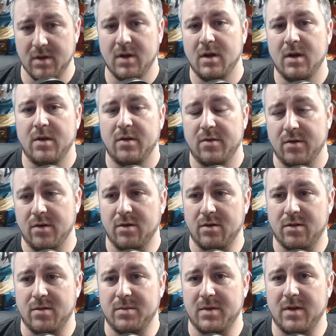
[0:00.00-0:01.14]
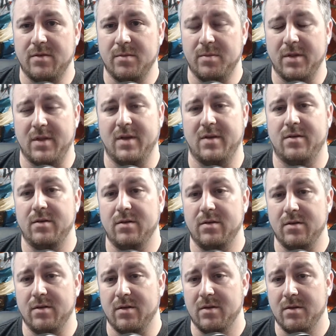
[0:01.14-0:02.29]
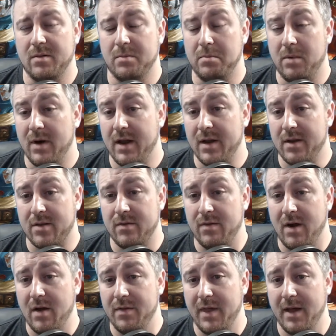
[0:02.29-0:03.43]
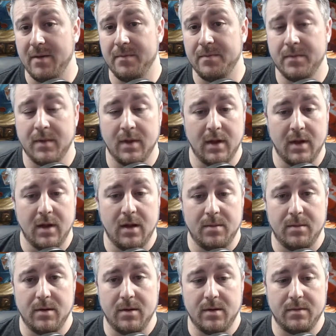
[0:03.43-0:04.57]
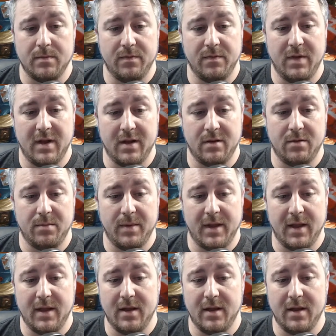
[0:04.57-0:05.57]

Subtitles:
show some different positional play and stuff like that. But that'll be it.